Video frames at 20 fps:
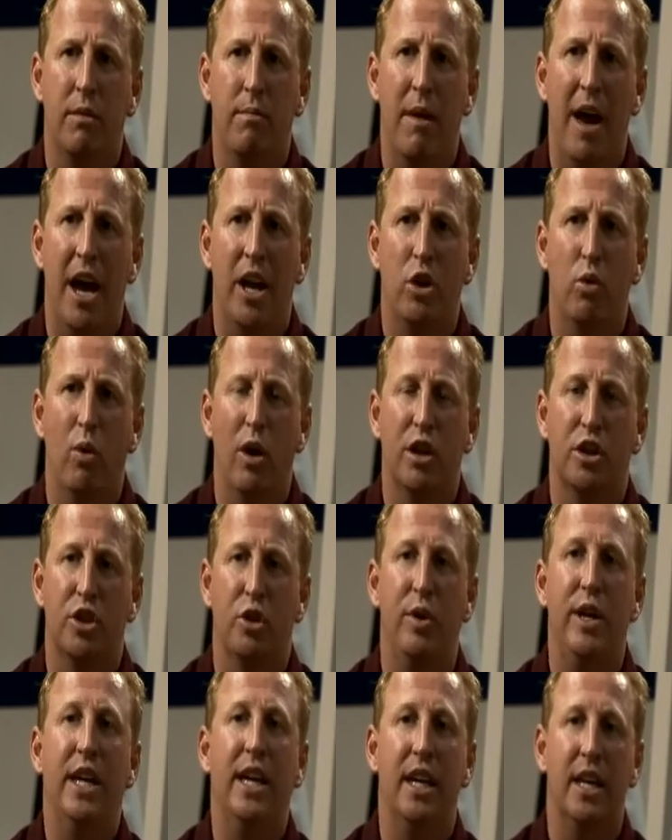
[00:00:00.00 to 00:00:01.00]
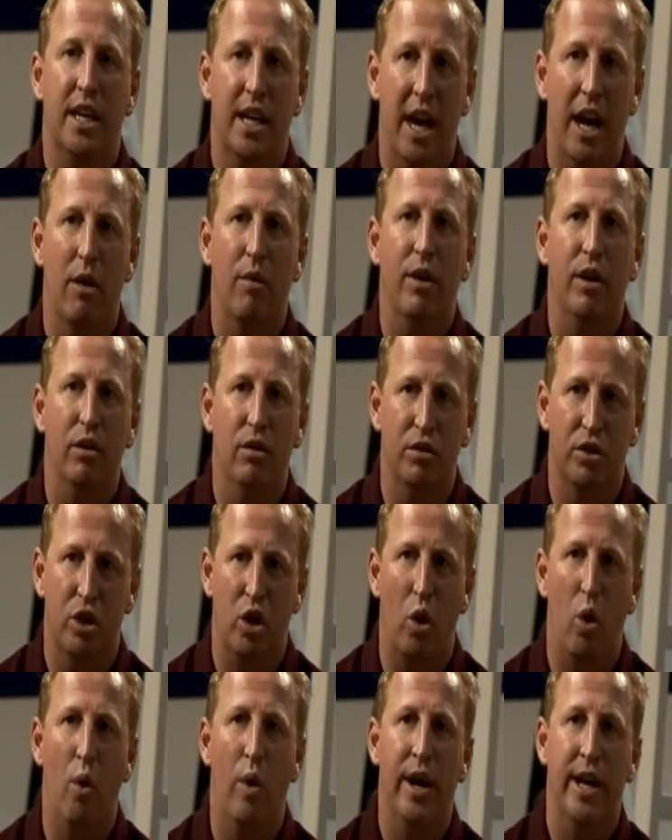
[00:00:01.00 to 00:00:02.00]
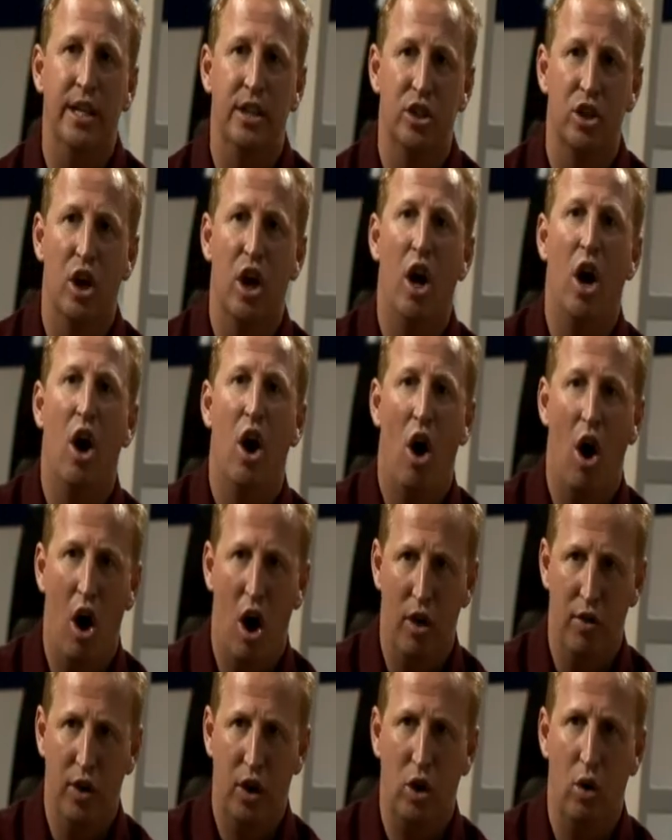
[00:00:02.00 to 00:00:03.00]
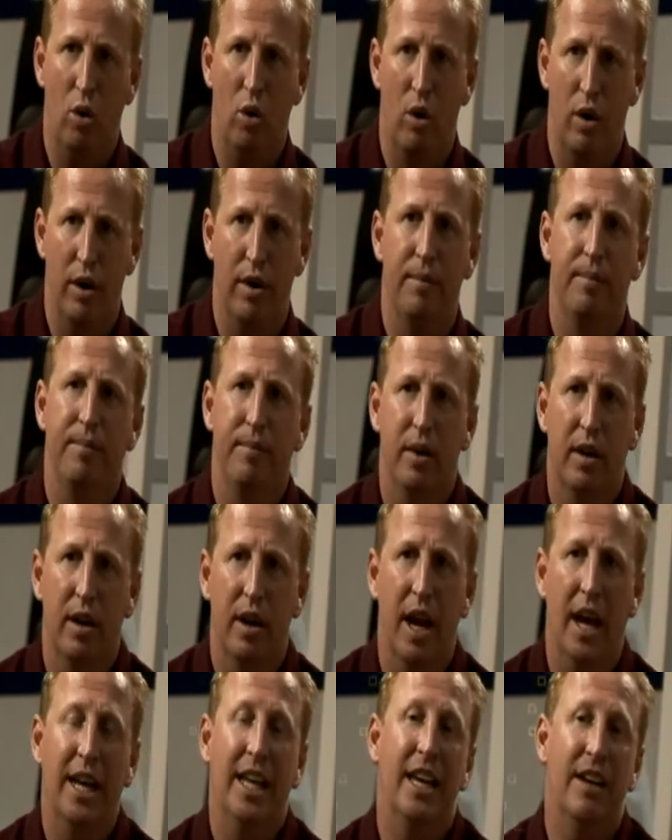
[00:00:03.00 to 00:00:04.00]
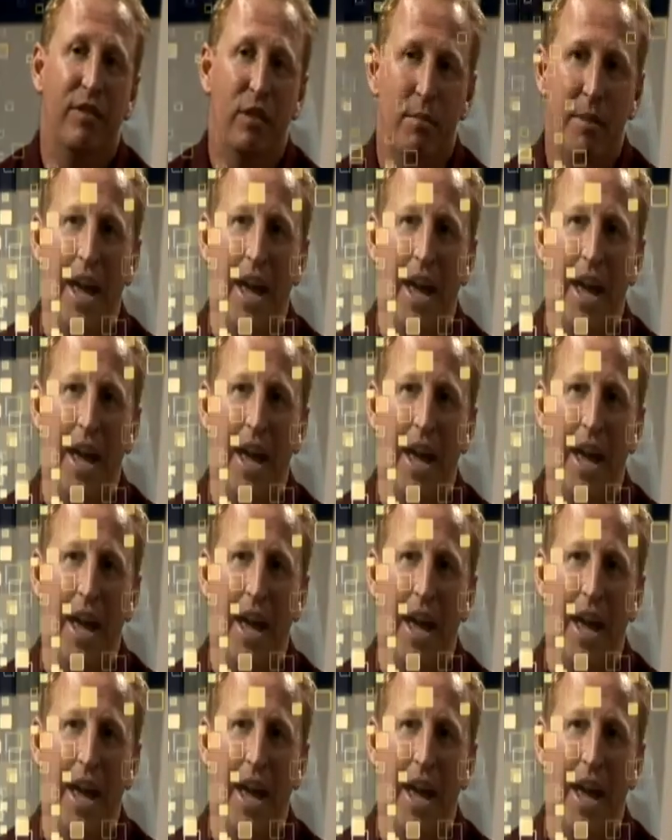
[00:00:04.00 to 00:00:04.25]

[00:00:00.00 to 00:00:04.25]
with Emmanuel so he can carry those coins on the court and give